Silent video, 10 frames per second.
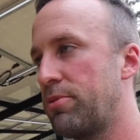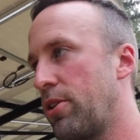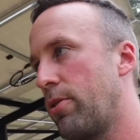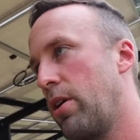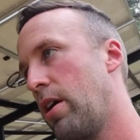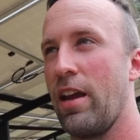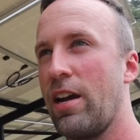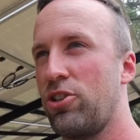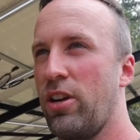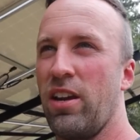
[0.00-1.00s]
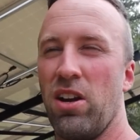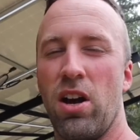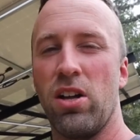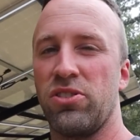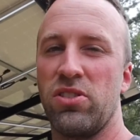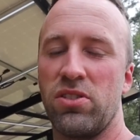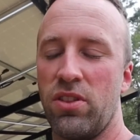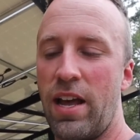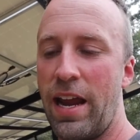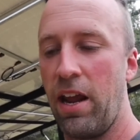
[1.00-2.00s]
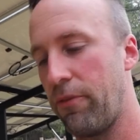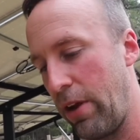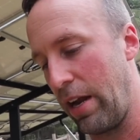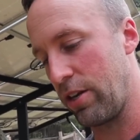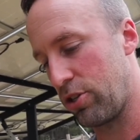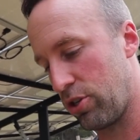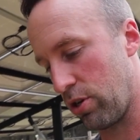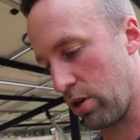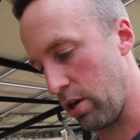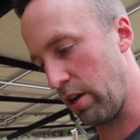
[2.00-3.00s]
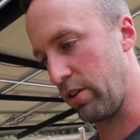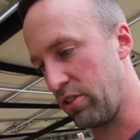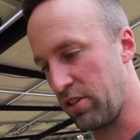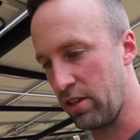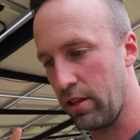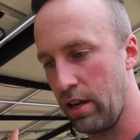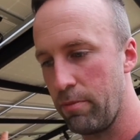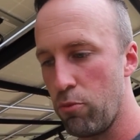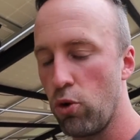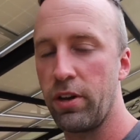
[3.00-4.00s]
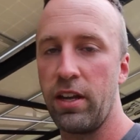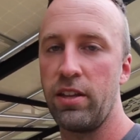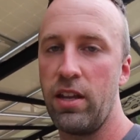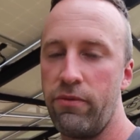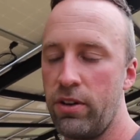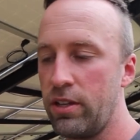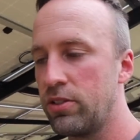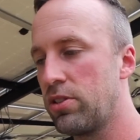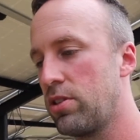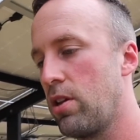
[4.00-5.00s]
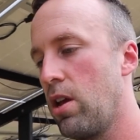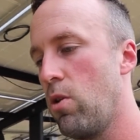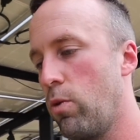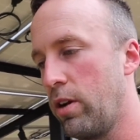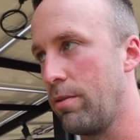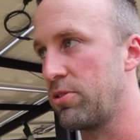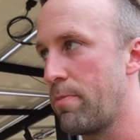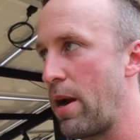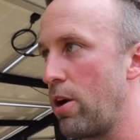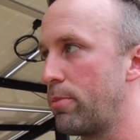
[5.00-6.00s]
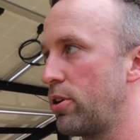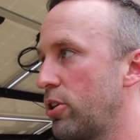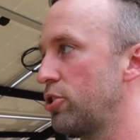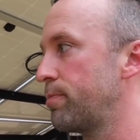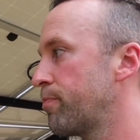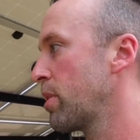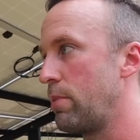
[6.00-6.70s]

So I should get a slight advantage, at least in the morning and the evenings when it comes to power production.